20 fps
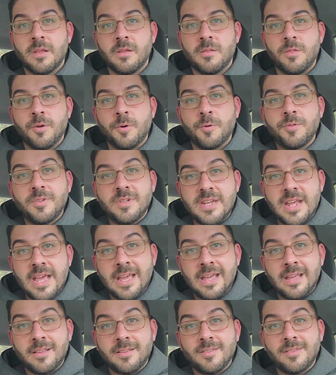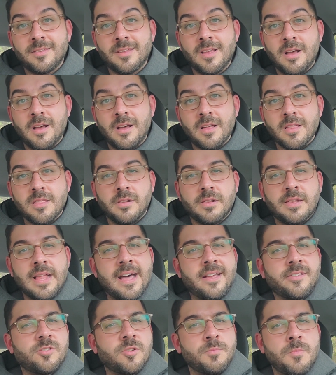Those days, the
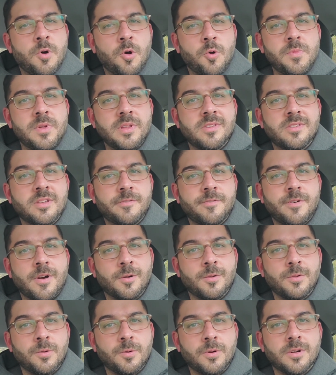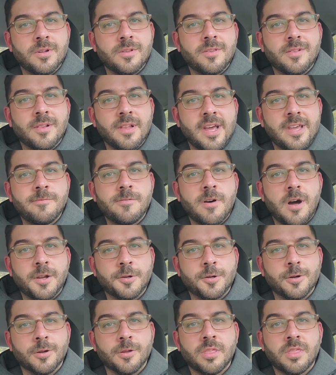last moments of our Lord's life on
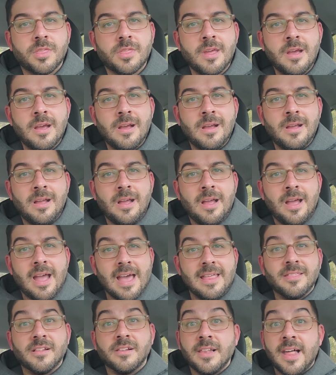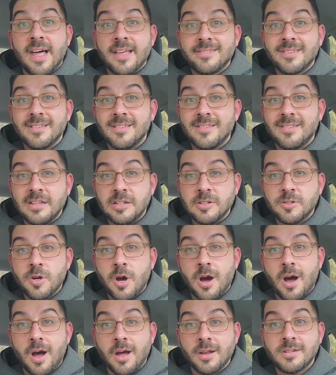earth, and the lessons he
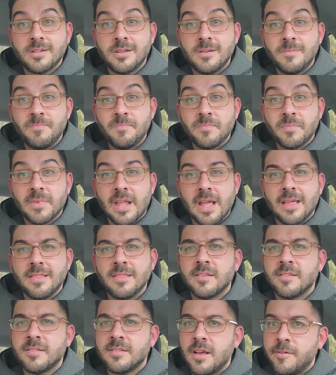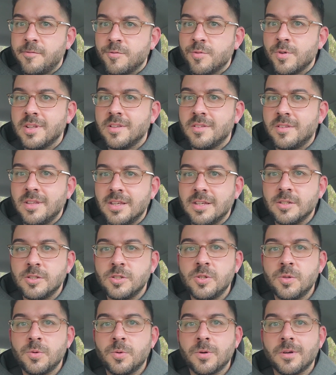taught, and the sufferings he
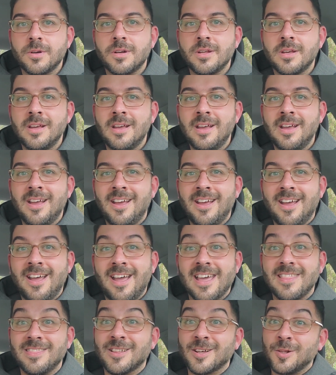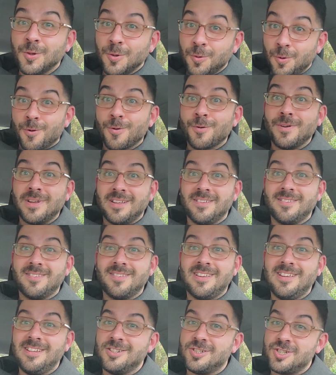endured, and the glories
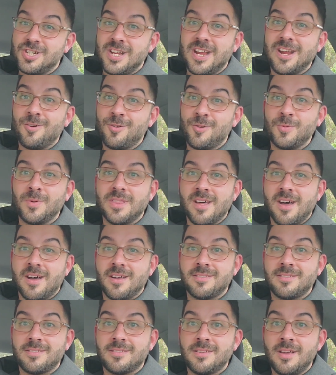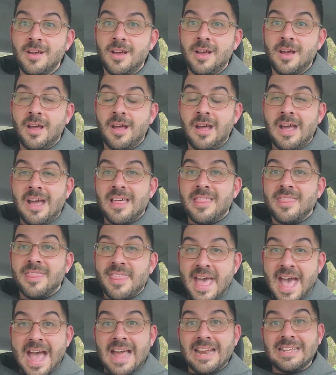he shares with us,
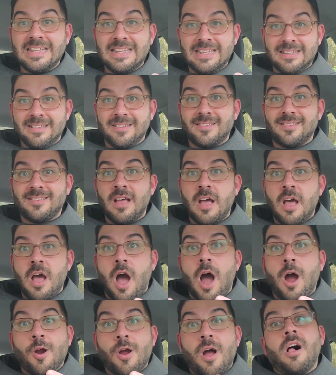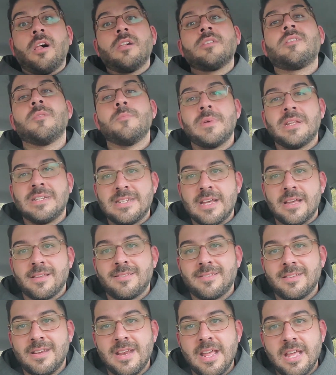that is our ultimate
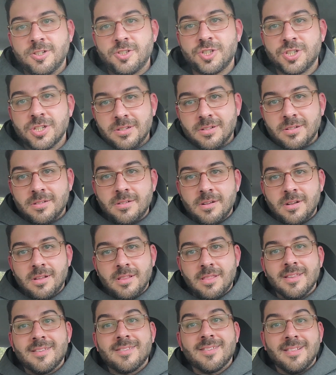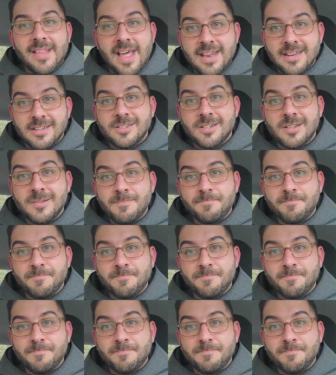destination this Lent.